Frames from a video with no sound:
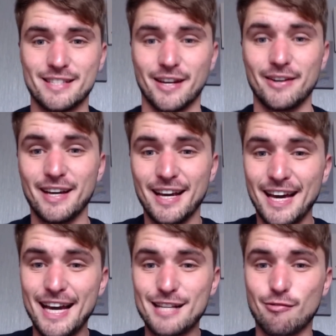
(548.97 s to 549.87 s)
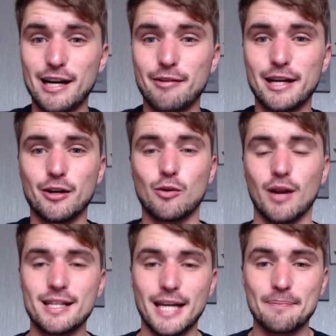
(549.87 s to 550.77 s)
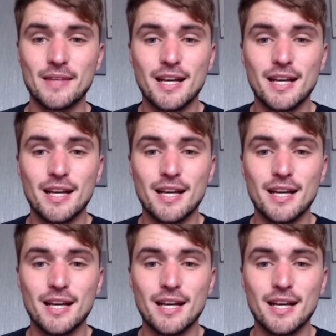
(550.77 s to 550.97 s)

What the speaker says: So it is really, really good quality.